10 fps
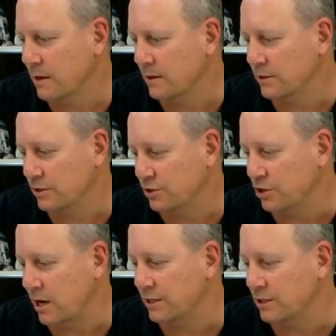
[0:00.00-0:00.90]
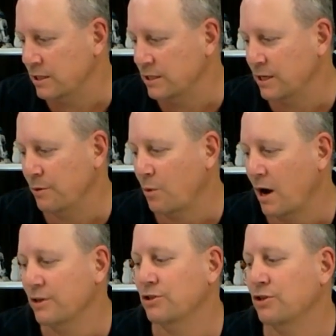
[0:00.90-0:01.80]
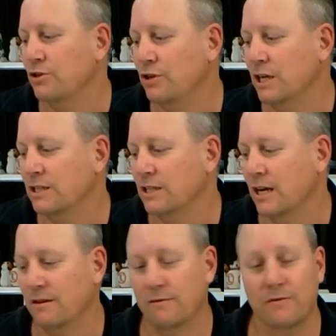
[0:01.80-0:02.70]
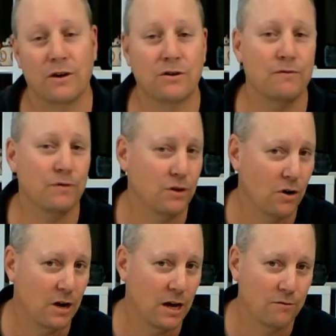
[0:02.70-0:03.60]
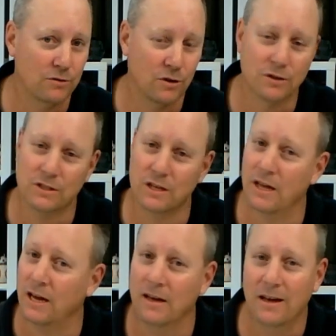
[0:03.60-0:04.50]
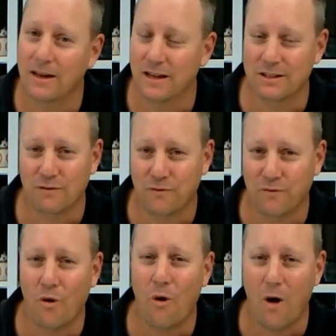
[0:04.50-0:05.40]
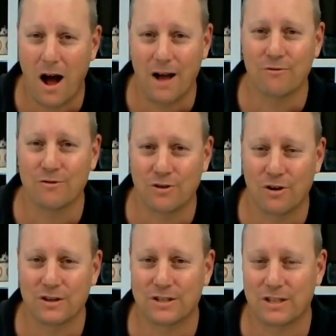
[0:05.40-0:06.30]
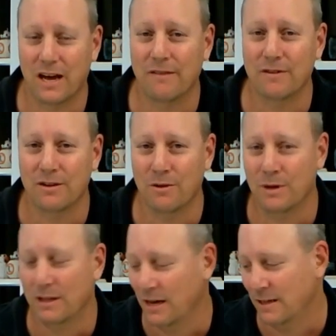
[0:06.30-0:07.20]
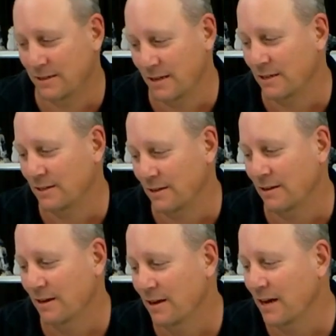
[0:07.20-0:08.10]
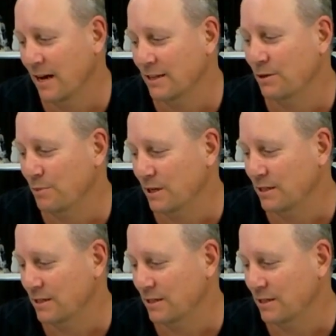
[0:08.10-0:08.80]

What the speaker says: This is Jason. He said he waited 2 years to get the Falcon for $900. So there, that's a $400 saving. I mean, that's a big